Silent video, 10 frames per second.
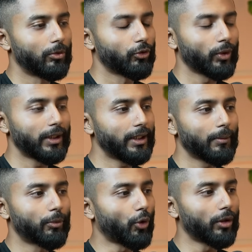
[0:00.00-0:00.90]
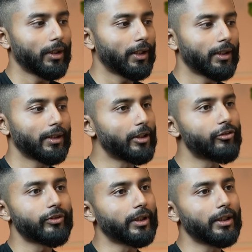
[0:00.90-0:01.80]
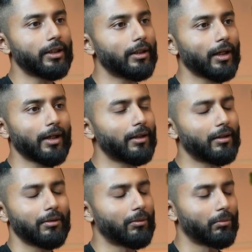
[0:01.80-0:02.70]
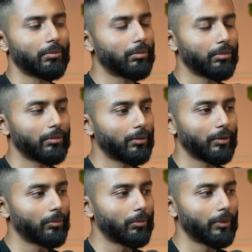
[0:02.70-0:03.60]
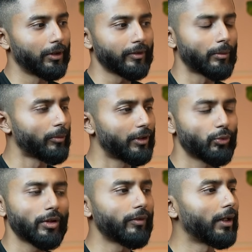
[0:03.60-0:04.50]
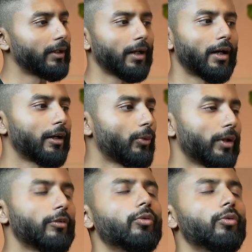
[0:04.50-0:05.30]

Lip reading: I think, yeah, broadly, I think these three, and some of these we have learned the hard way.